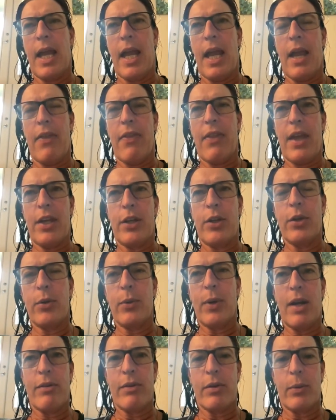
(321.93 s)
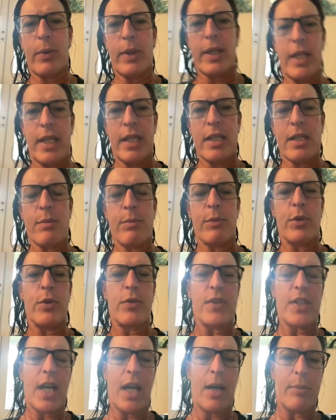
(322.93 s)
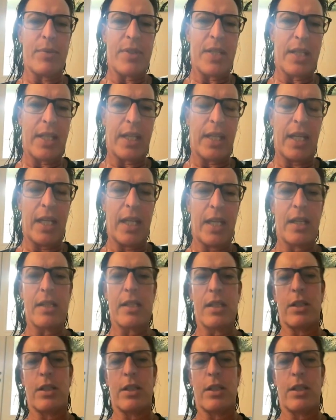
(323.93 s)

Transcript: and then whoever wins moves up to the kings,